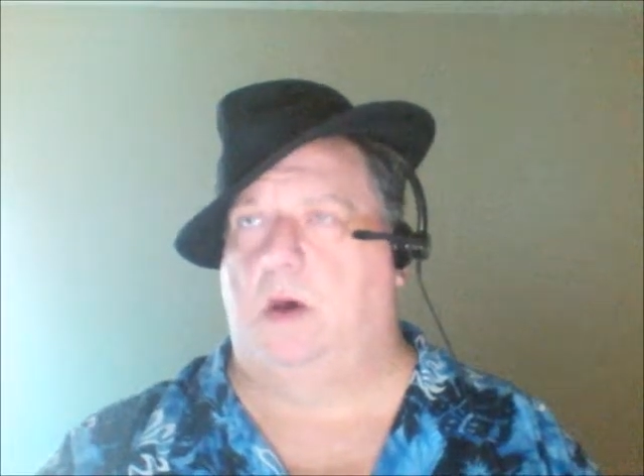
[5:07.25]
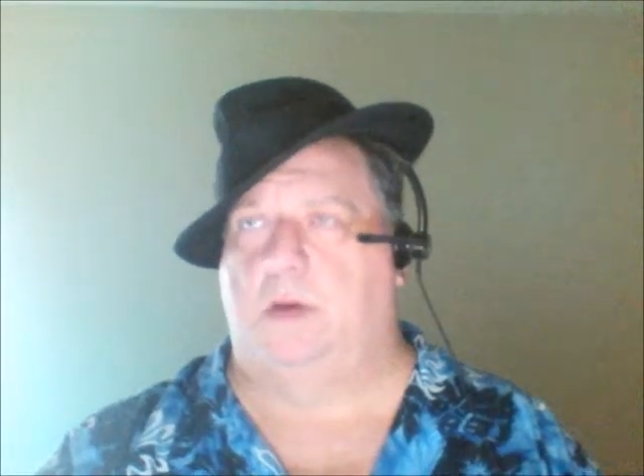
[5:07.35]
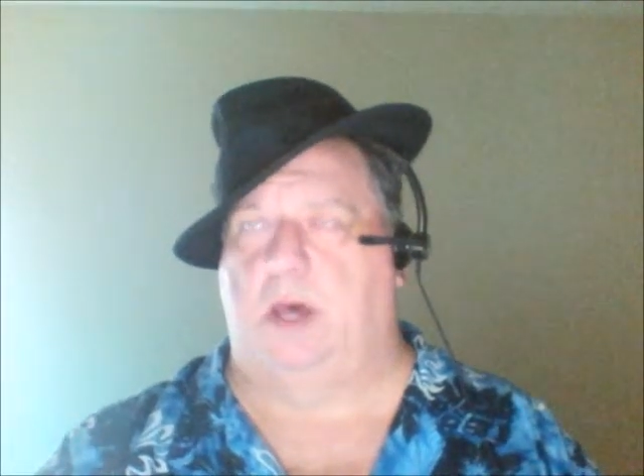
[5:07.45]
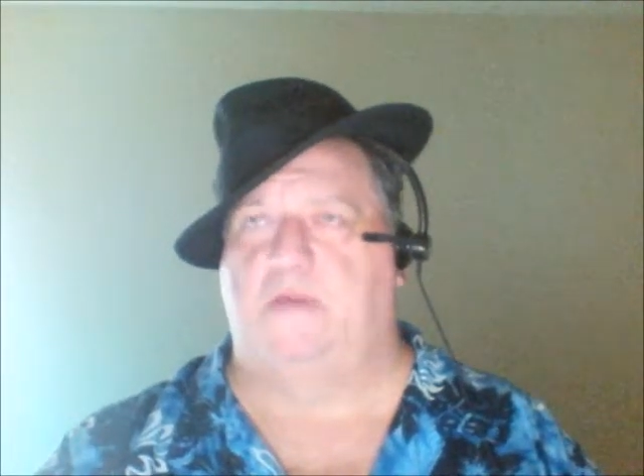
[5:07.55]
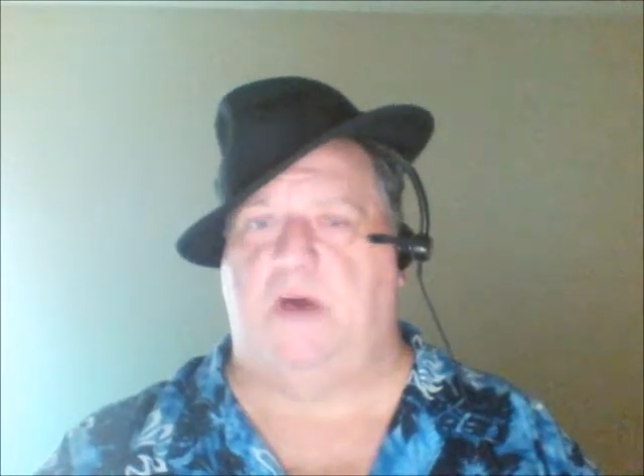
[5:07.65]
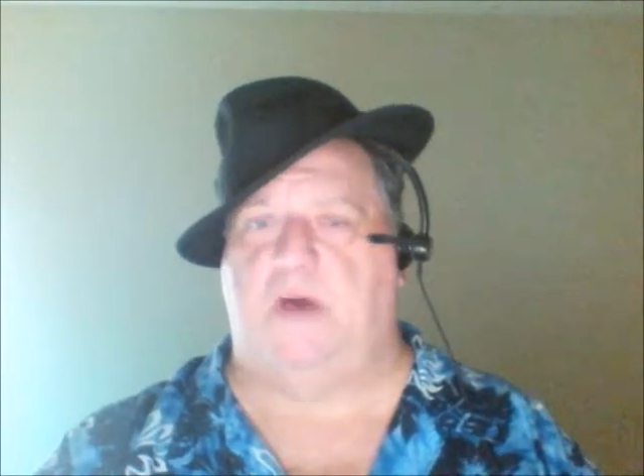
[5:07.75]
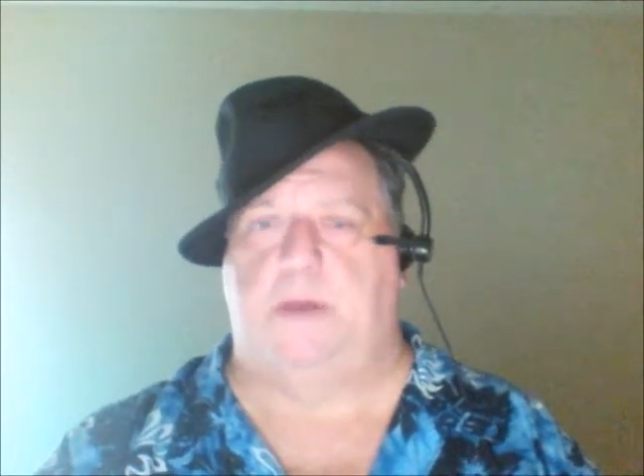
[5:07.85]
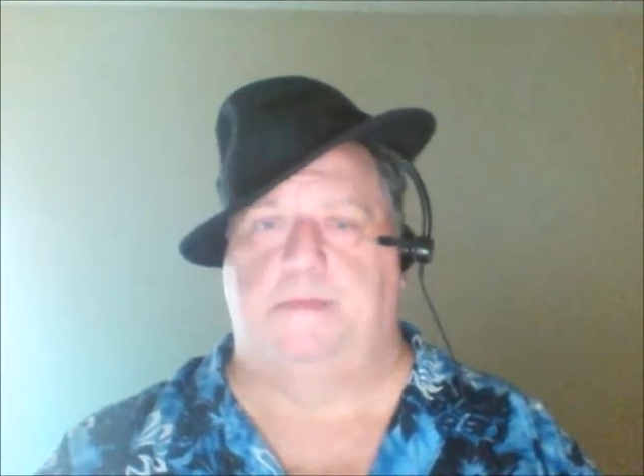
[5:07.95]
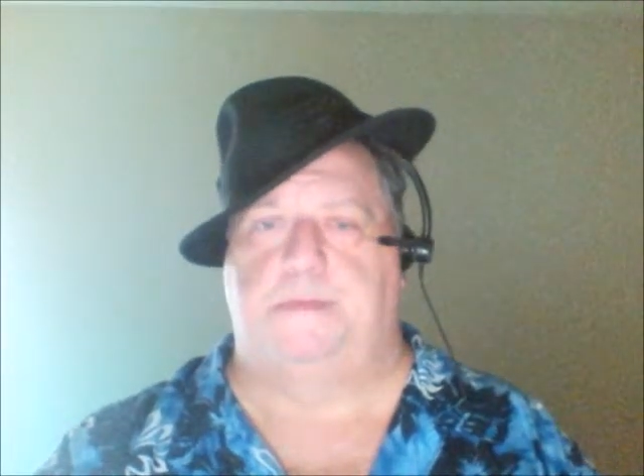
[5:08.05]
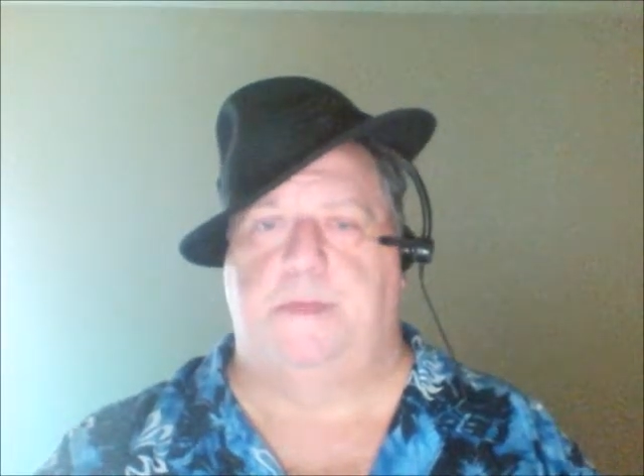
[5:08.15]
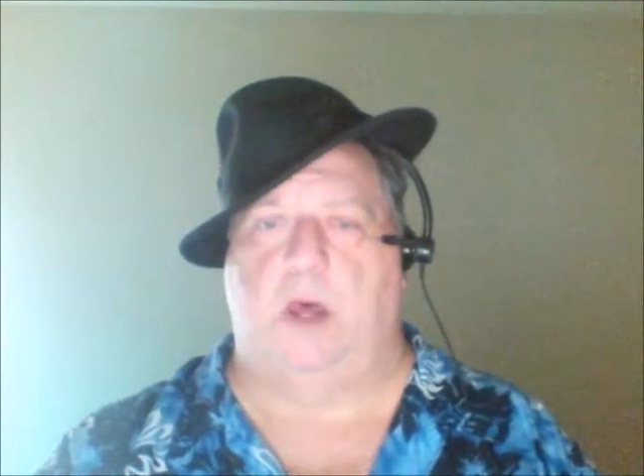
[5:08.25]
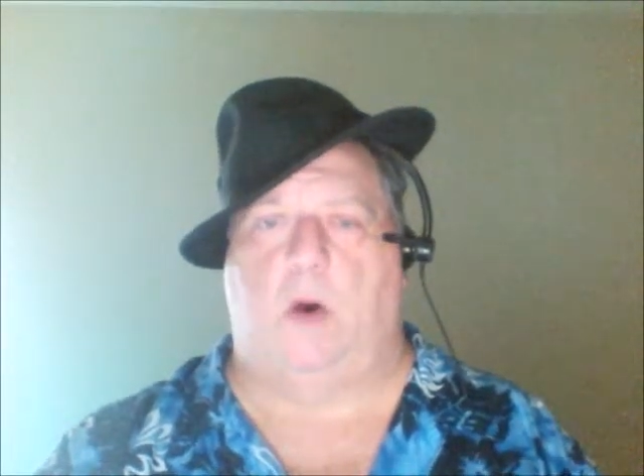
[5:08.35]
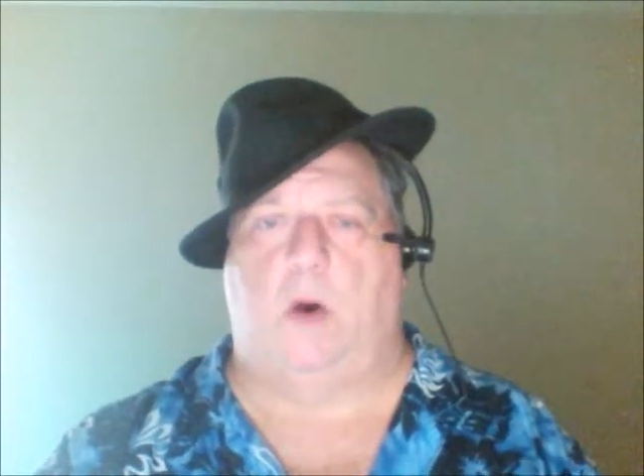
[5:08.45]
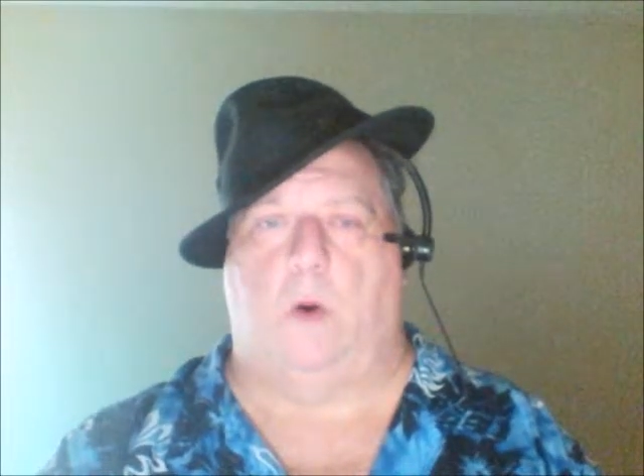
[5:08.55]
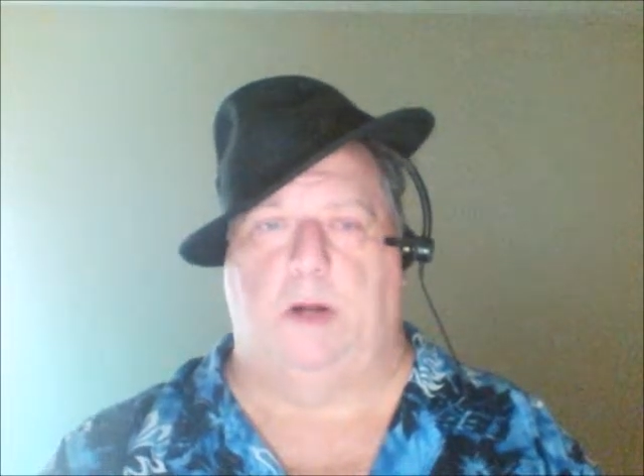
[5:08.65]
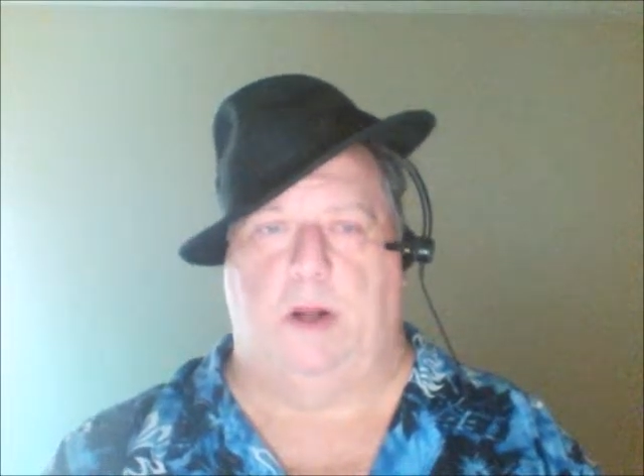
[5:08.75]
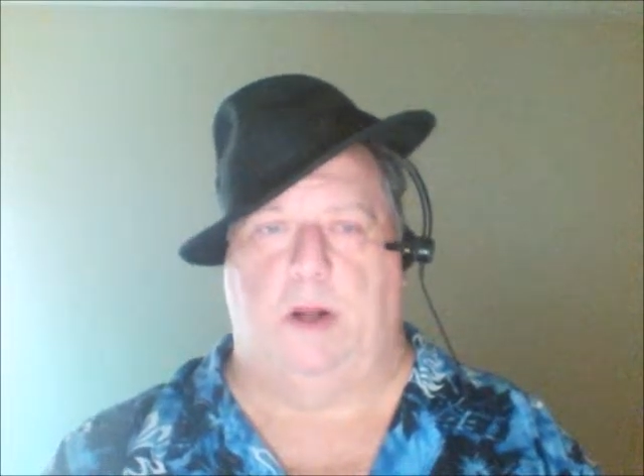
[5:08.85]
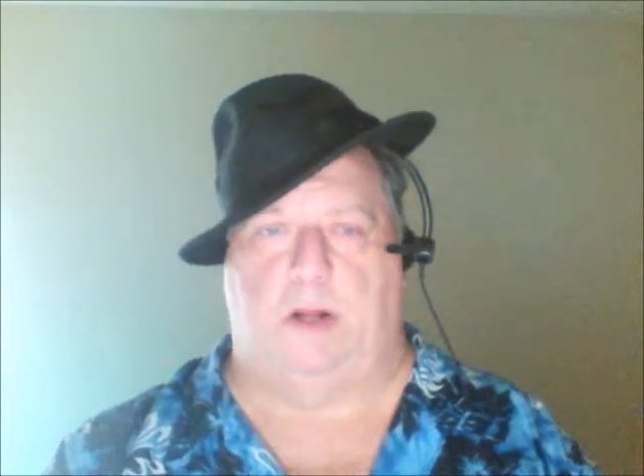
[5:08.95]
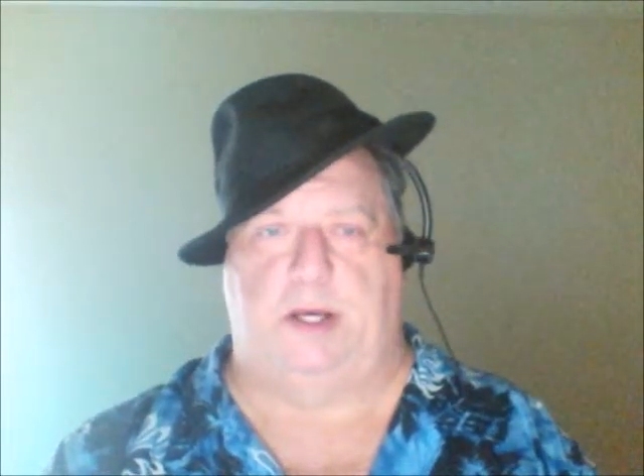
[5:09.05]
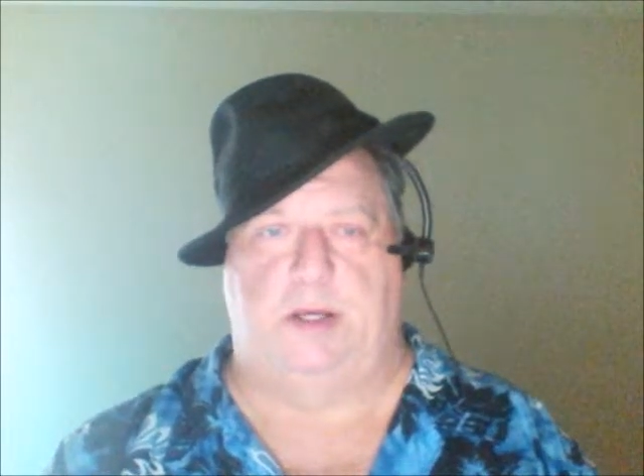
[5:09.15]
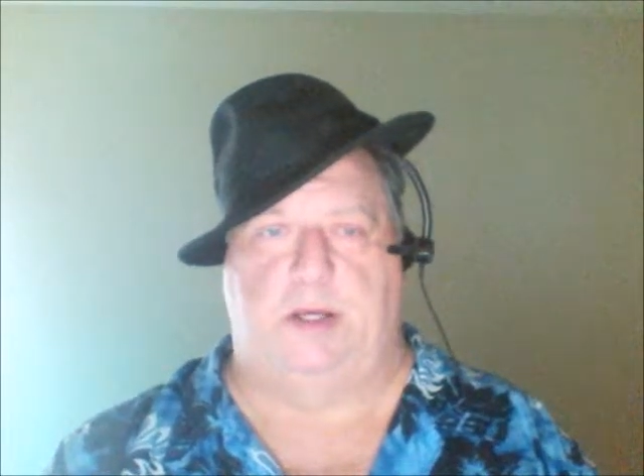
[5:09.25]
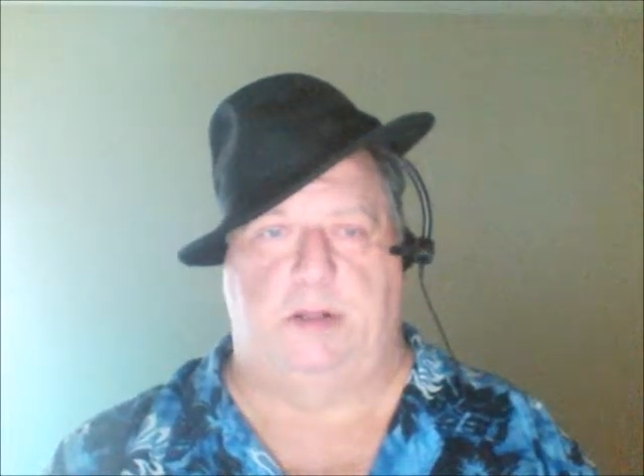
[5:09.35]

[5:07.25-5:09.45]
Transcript: okay, fine. Ordinarily,